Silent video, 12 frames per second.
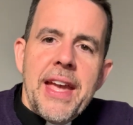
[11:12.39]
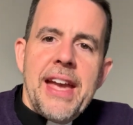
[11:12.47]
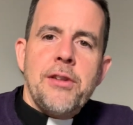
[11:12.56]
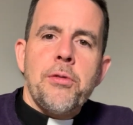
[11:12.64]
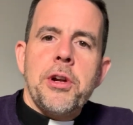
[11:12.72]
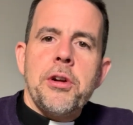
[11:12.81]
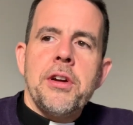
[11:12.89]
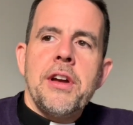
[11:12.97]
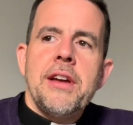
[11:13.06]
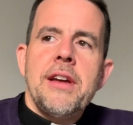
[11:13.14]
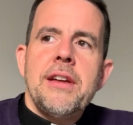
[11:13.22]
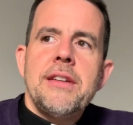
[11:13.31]
in order
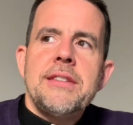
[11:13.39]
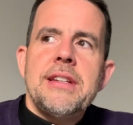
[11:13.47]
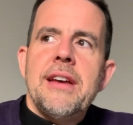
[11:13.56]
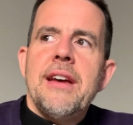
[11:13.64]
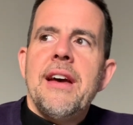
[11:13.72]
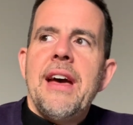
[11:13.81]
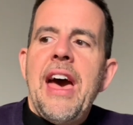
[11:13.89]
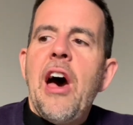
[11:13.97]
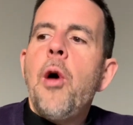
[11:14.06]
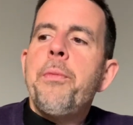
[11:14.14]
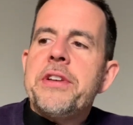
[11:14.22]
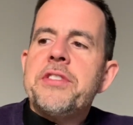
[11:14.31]
to
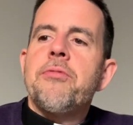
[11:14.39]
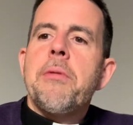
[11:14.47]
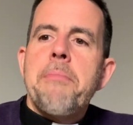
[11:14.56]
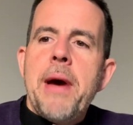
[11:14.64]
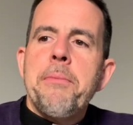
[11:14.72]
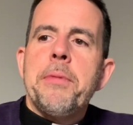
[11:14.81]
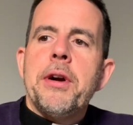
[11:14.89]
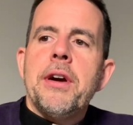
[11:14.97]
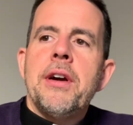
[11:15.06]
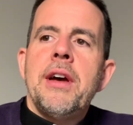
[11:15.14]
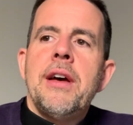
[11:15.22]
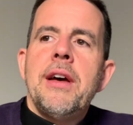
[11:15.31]
help us
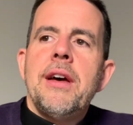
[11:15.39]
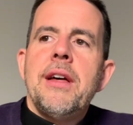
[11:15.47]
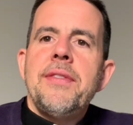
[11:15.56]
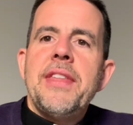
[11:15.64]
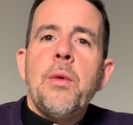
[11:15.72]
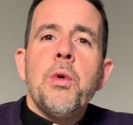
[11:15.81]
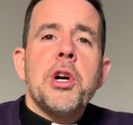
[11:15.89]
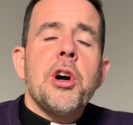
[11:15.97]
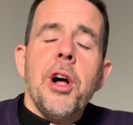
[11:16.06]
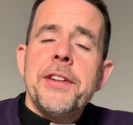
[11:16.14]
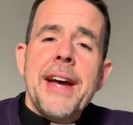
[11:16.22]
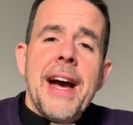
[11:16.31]
remember that we're
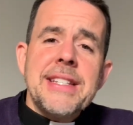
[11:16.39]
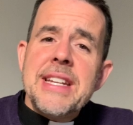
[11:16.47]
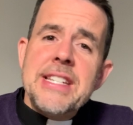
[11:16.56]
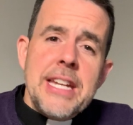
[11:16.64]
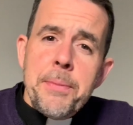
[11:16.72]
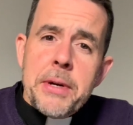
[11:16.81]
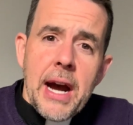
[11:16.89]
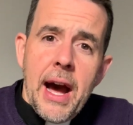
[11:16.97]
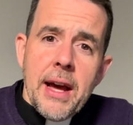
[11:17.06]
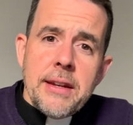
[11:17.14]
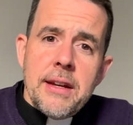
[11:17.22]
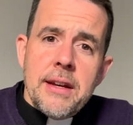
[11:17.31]
called not to tip God